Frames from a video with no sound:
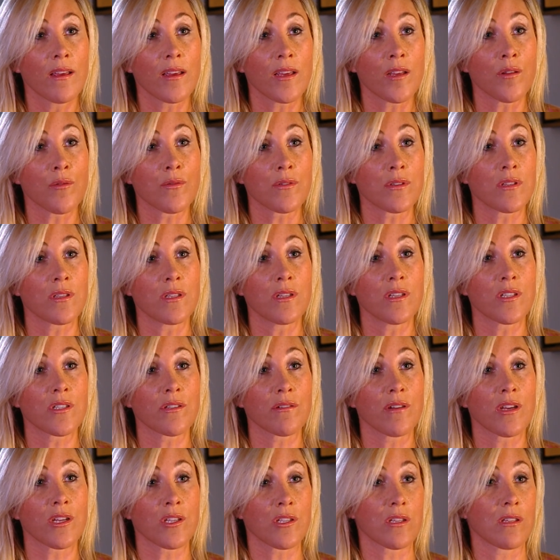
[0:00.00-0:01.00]
It was an
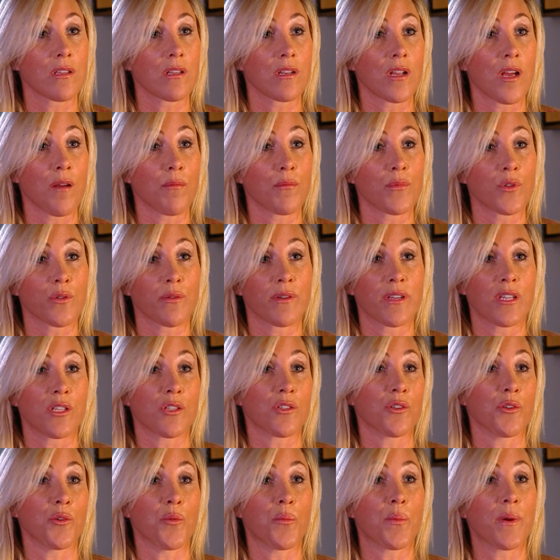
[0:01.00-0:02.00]
interaction that happened between
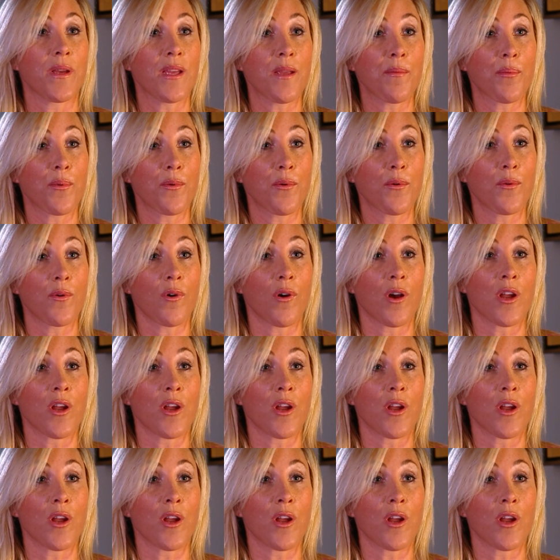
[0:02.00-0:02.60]
two people.